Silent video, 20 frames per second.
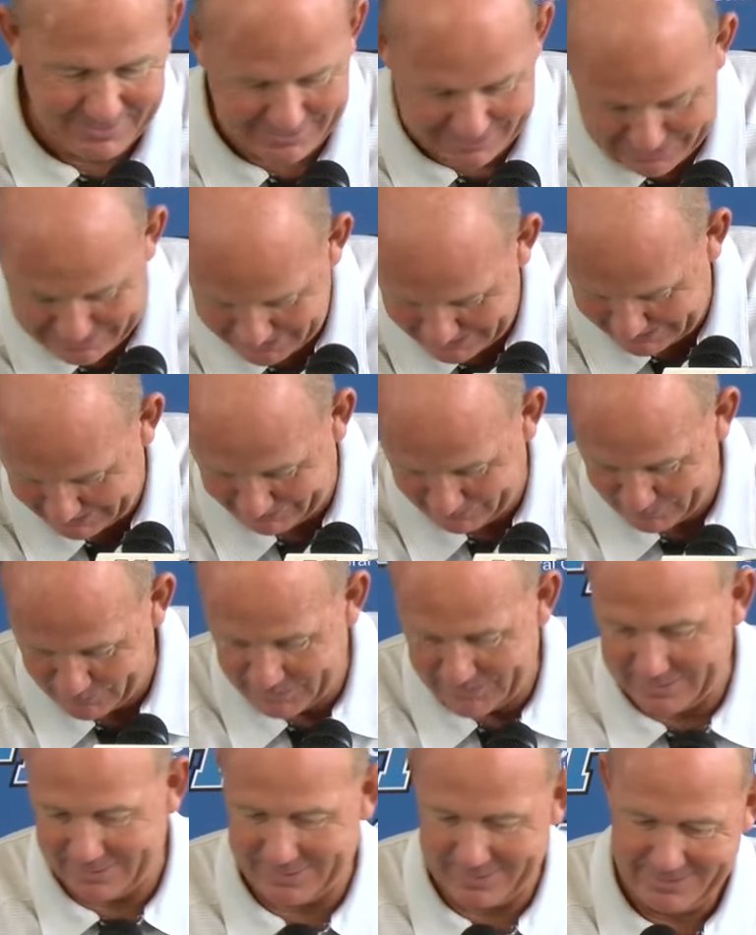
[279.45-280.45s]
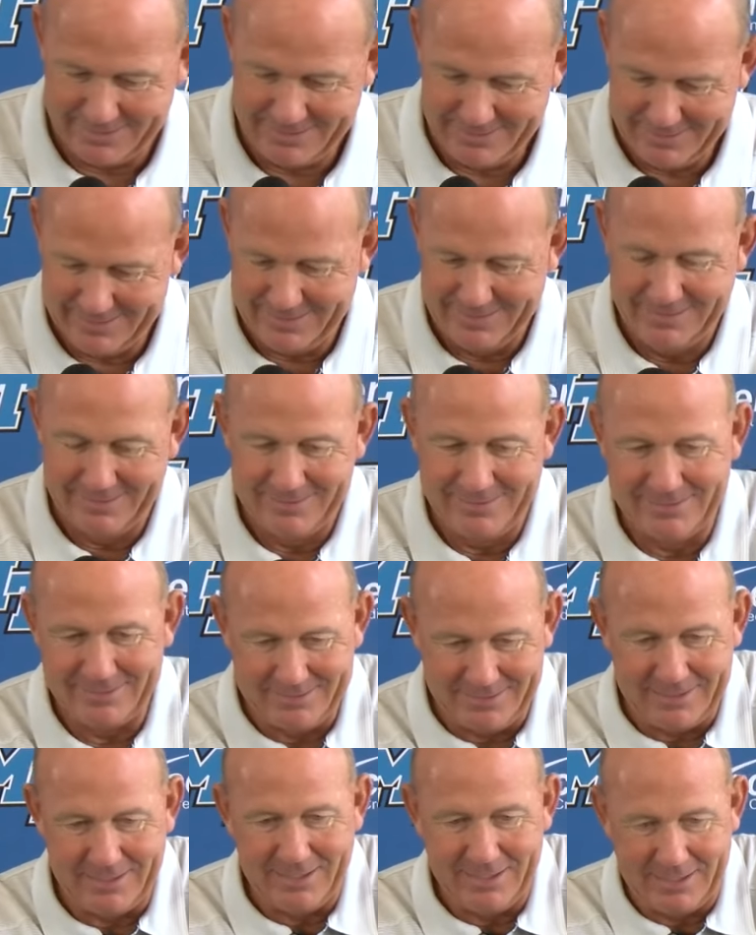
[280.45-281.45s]

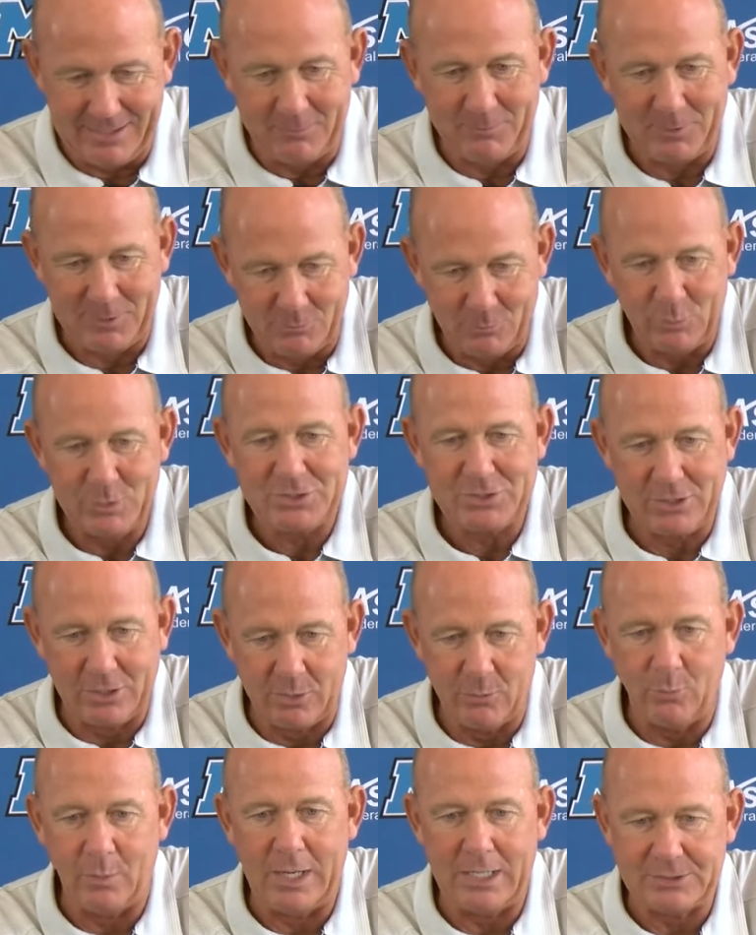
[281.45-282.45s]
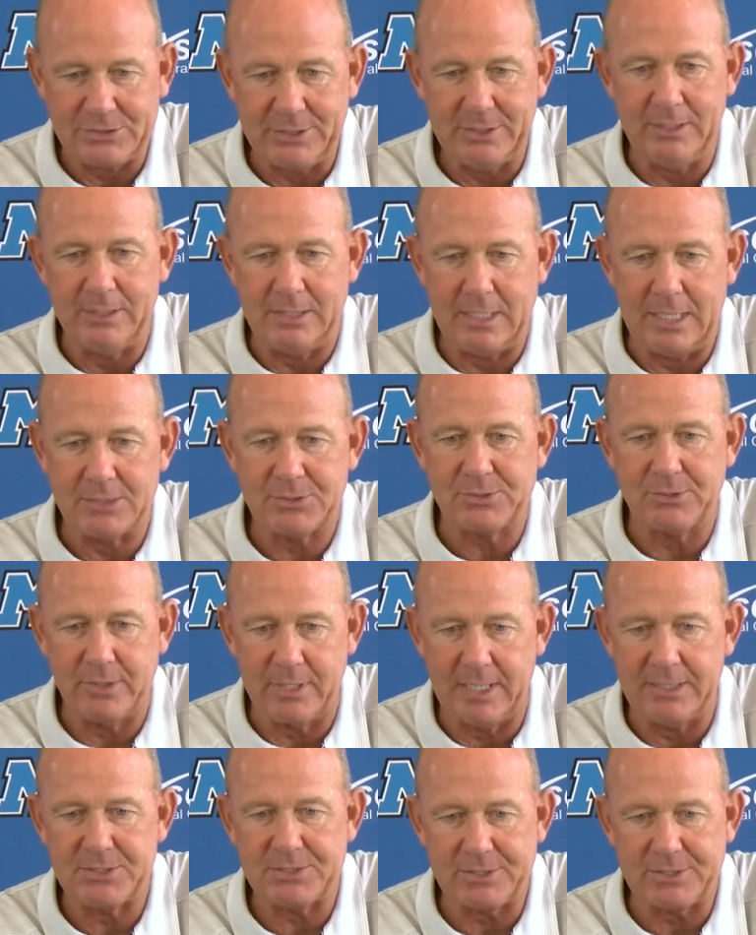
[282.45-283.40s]
Uh, yeah, I mean, we started watching it yesterday,